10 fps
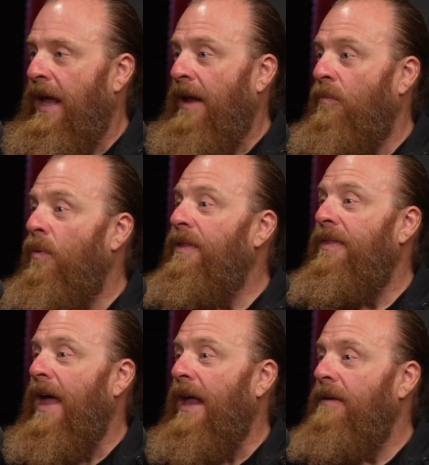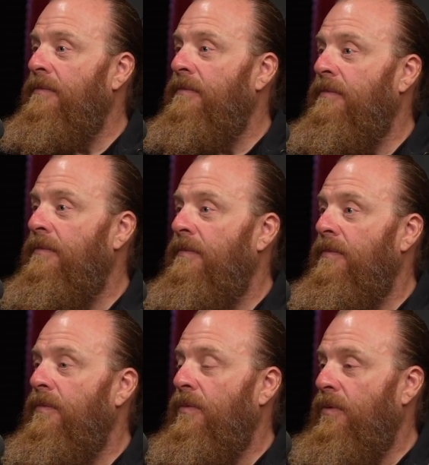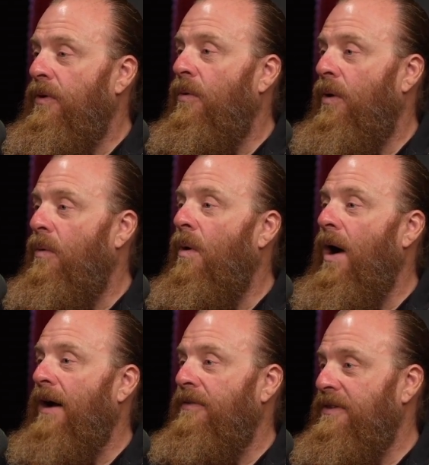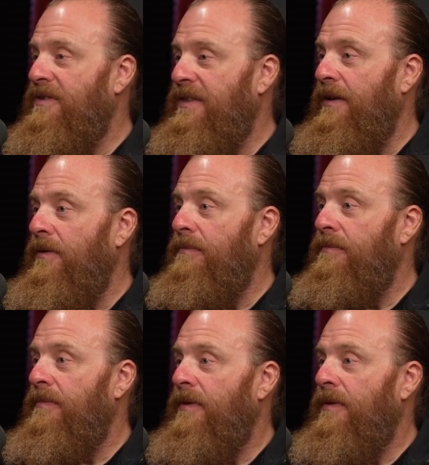And with that, you acquire the skill